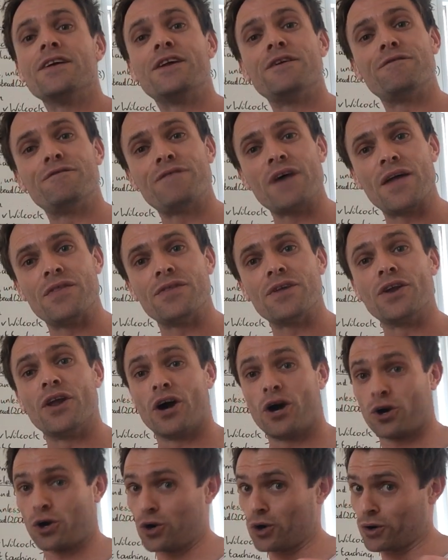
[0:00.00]
The
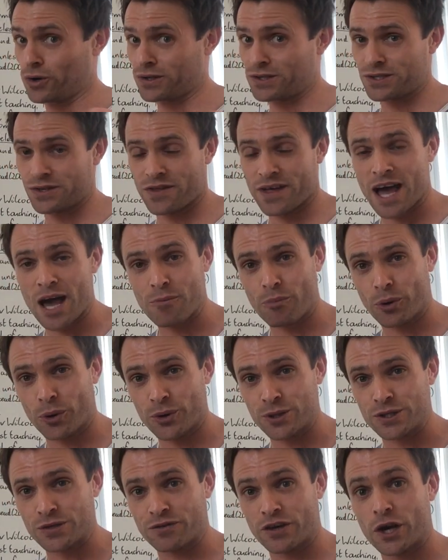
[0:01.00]
defendant, according to their
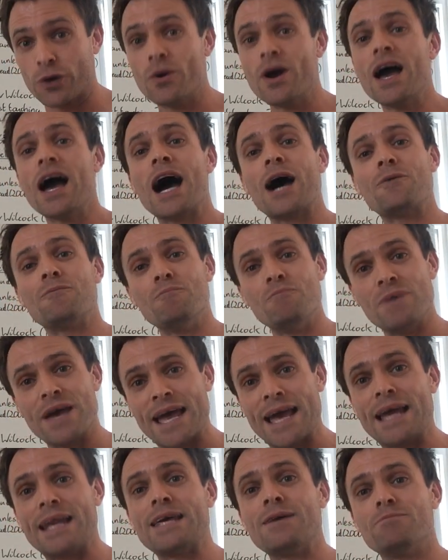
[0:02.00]
point of view, had
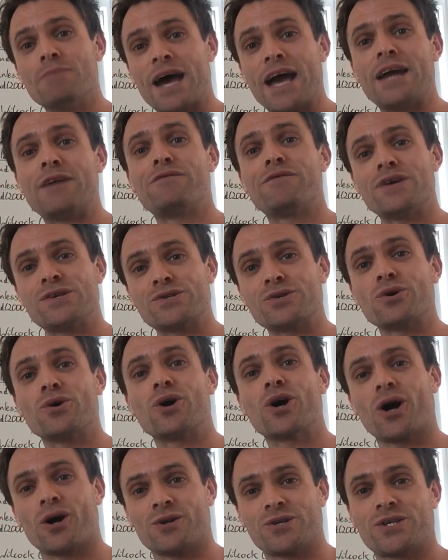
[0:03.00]
merely made physical
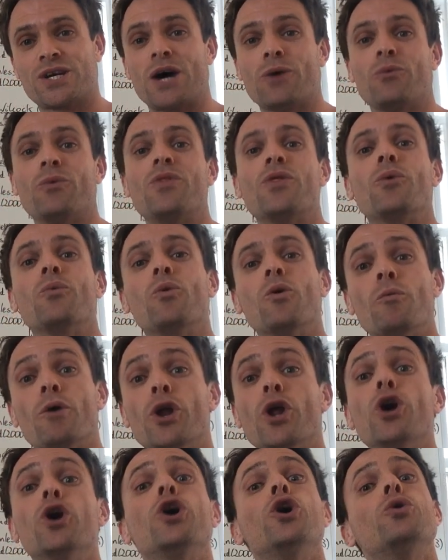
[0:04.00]
contact with the
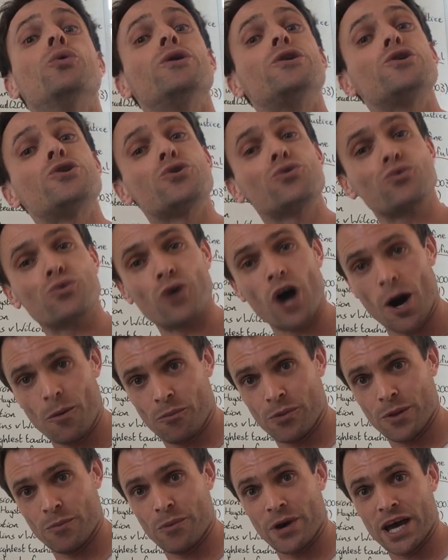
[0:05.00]
woman who had
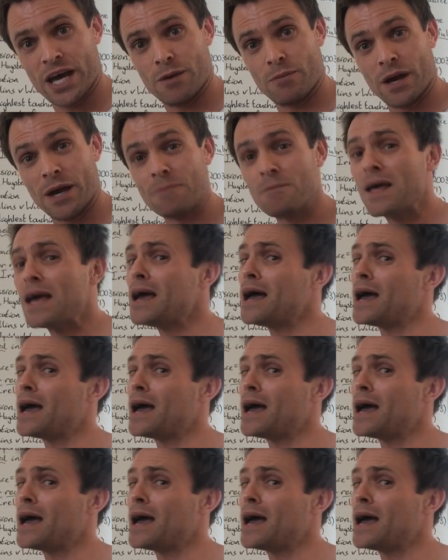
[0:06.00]
dropped the baby.